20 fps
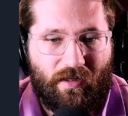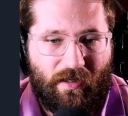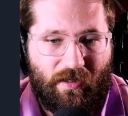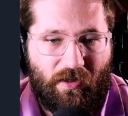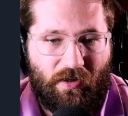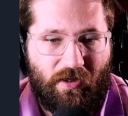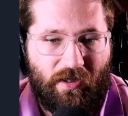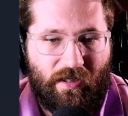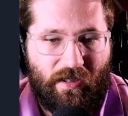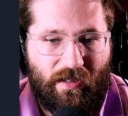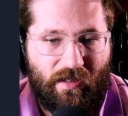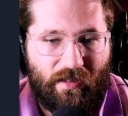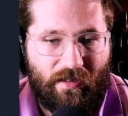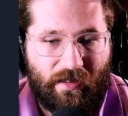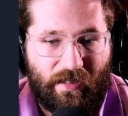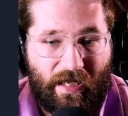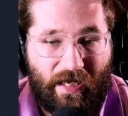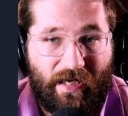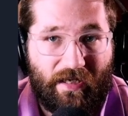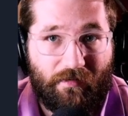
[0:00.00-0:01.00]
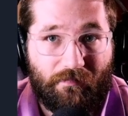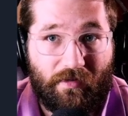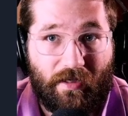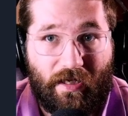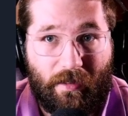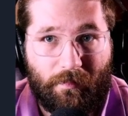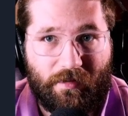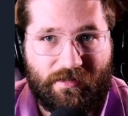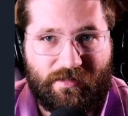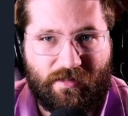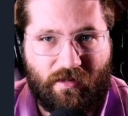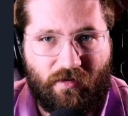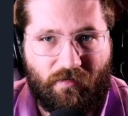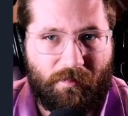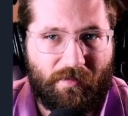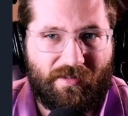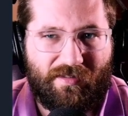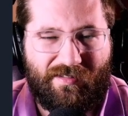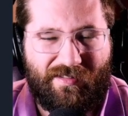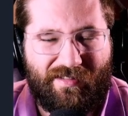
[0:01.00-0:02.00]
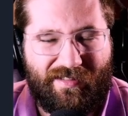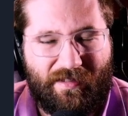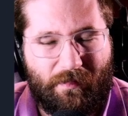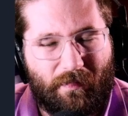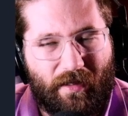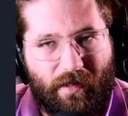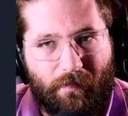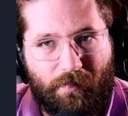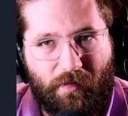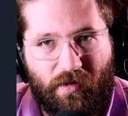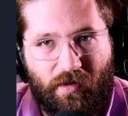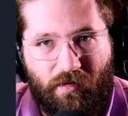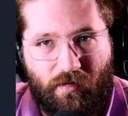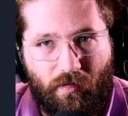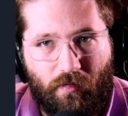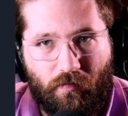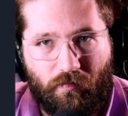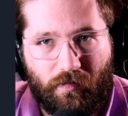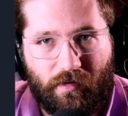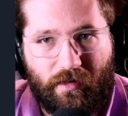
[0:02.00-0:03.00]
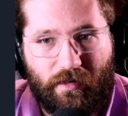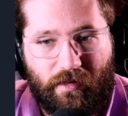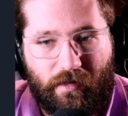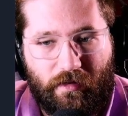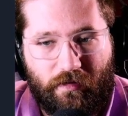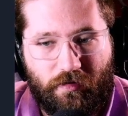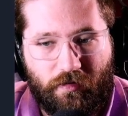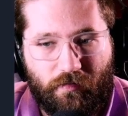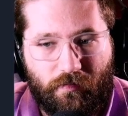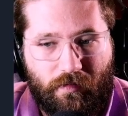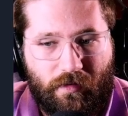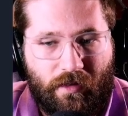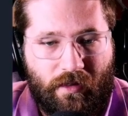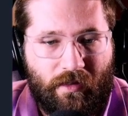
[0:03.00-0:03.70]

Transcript: the live name itself, but in my opinion, you don't really need to.